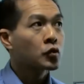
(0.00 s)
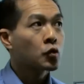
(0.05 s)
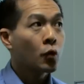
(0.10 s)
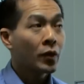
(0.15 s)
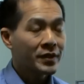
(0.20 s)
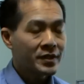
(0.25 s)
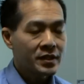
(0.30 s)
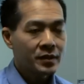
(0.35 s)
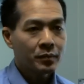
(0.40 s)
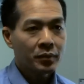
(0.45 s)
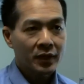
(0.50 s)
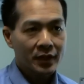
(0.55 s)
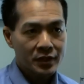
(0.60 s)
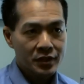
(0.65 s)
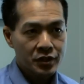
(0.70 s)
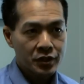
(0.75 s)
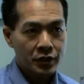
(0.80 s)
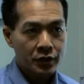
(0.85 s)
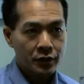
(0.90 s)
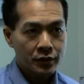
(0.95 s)
20
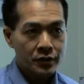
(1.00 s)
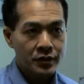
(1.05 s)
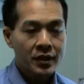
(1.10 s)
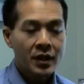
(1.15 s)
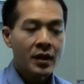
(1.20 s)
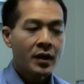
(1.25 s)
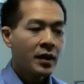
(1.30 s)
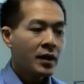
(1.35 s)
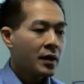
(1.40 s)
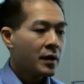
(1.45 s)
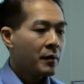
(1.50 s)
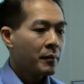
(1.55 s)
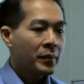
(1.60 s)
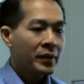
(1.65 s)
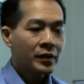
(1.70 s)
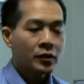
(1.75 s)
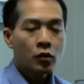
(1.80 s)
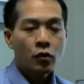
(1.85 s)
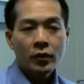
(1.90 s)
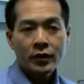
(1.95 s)
plus years,
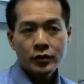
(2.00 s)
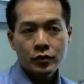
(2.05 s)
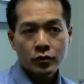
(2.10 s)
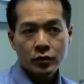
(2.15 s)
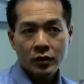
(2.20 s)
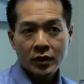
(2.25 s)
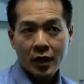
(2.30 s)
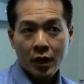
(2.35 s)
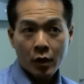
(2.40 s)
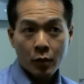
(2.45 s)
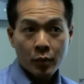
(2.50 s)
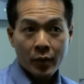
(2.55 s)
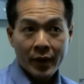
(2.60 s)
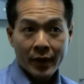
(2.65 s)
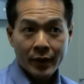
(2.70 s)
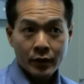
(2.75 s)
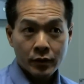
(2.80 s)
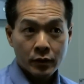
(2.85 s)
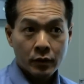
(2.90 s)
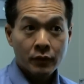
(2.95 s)
been going to a
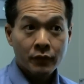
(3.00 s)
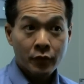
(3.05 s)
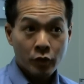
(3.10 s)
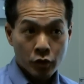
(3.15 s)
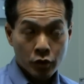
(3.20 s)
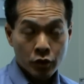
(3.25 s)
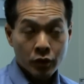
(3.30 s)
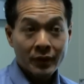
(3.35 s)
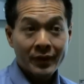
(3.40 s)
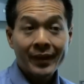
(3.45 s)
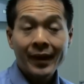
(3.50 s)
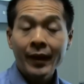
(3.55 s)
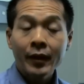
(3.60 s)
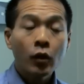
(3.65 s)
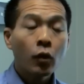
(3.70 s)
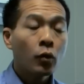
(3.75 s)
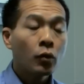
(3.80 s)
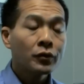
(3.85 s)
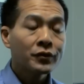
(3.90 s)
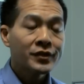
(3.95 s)
chiropractor virtually that
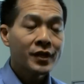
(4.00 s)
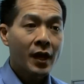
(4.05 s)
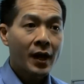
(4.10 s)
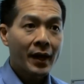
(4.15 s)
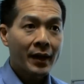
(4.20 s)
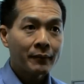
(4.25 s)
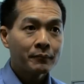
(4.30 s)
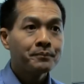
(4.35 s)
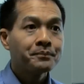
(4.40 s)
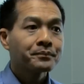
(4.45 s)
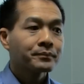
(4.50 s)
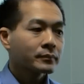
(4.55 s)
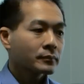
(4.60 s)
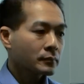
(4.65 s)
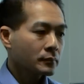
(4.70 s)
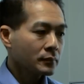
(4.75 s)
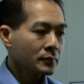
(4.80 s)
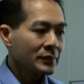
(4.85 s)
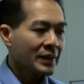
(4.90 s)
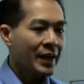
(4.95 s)
whole time,
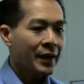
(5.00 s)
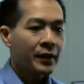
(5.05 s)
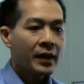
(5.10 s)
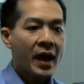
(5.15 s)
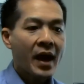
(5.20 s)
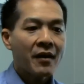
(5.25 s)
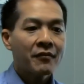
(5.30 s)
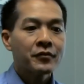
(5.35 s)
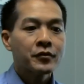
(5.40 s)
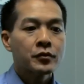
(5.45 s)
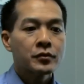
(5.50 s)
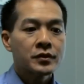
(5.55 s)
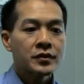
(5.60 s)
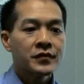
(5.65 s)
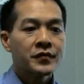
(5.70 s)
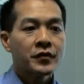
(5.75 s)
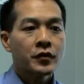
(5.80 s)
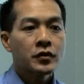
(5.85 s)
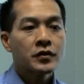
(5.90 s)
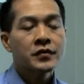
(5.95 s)
and after his
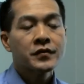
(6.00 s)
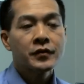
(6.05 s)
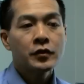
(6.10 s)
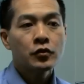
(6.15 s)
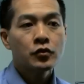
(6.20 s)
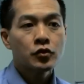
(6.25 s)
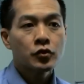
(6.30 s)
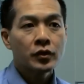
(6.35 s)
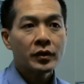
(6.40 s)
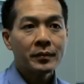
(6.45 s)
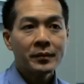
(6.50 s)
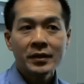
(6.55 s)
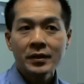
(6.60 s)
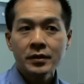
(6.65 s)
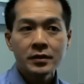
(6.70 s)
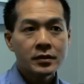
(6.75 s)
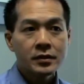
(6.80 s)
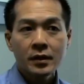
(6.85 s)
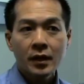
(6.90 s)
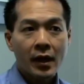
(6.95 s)
first few
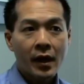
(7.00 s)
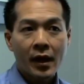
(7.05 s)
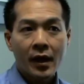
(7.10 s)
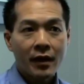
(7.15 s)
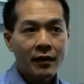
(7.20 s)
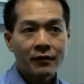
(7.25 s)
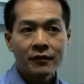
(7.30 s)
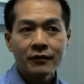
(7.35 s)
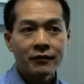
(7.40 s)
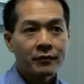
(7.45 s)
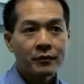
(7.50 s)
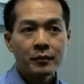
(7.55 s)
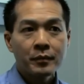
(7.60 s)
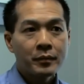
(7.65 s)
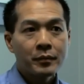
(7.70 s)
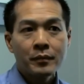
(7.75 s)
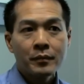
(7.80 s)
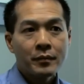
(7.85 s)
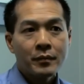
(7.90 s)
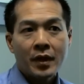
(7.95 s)
treatments
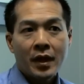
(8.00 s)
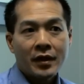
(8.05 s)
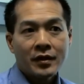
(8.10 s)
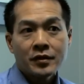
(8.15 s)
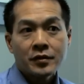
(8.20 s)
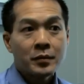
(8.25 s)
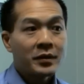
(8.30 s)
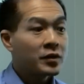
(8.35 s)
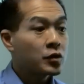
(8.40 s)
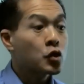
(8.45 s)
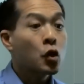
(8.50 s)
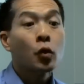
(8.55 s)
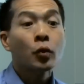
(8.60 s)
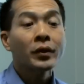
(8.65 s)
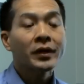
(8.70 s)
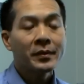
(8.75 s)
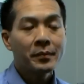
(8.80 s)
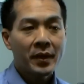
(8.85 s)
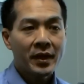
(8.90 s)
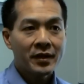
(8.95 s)
has been
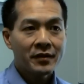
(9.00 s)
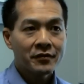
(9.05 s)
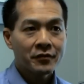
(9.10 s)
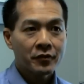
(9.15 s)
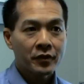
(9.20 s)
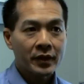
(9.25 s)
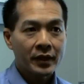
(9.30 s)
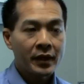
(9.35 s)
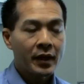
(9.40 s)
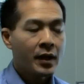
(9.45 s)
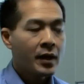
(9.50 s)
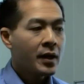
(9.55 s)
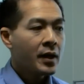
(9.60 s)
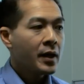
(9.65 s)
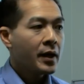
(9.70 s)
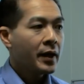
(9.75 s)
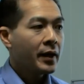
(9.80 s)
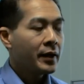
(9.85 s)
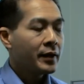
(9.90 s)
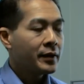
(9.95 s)
totally pain-free.
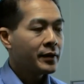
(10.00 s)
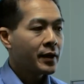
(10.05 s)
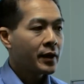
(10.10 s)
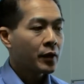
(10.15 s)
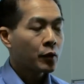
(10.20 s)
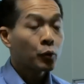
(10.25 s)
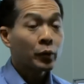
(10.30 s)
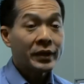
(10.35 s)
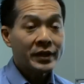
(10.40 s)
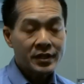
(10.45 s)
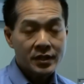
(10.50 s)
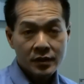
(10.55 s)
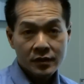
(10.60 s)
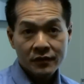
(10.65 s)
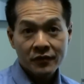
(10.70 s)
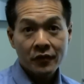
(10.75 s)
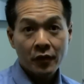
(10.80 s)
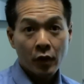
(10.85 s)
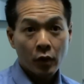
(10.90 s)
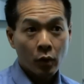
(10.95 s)
In recent
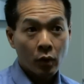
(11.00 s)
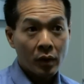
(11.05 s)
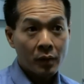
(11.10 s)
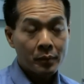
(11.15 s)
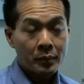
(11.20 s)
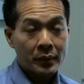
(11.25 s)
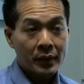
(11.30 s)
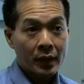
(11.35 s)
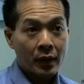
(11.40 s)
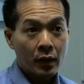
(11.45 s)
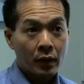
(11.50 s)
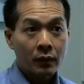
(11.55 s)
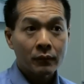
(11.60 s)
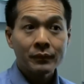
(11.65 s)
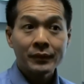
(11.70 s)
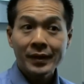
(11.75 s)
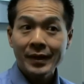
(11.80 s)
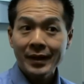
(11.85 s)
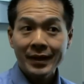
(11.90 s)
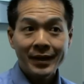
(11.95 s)

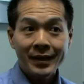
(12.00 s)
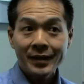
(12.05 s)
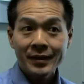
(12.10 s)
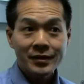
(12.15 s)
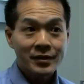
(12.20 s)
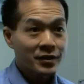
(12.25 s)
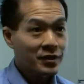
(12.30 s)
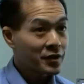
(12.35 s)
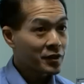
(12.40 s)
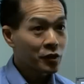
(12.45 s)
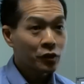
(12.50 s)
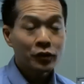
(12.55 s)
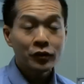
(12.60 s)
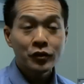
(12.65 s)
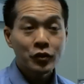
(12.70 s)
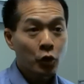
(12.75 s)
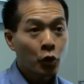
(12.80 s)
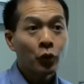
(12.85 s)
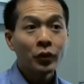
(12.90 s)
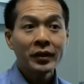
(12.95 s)
follow-up, he is still
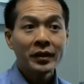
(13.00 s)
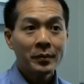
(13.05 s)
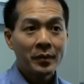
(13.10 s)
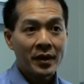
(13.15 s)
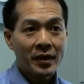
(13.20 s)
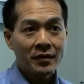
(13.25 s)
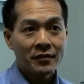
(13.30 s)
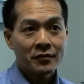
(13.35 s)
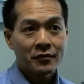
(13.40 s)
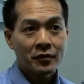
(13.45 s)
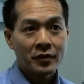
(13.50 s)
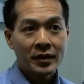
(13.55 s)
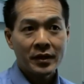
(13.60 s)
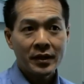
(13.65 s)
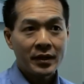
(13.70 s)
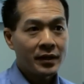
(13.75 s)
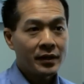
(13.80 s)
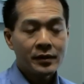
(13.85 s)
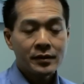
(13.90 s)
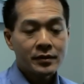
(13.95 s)
totally pain-free.
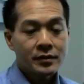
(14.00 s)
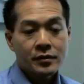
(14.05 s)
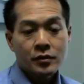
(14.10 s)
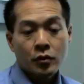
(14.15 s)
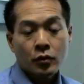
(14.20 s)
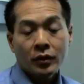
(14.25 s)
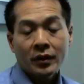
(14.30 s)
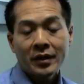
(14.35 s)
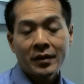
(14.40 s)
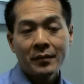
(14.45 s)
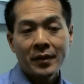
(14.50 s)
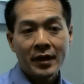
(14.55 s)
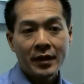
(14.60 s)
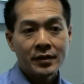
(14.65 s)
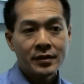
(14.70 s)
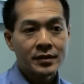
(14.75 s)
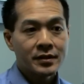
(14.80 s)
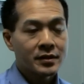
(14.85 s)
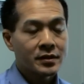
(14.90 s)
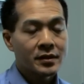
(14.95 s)
He is totally
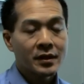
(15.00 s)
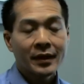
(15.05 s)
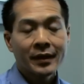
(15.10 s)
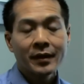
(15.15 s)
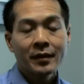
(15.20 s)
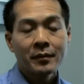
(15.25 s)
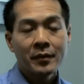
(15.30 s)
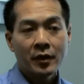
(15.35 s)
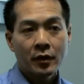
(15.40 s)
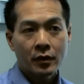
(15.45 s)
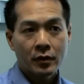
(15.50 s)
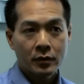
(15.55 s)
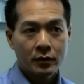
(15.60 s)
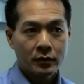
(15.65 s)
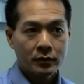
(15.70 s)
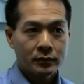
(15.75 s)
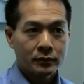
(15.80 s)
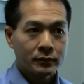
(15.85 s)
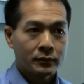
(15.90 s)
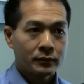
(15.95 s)
amazed. It's like a miracle.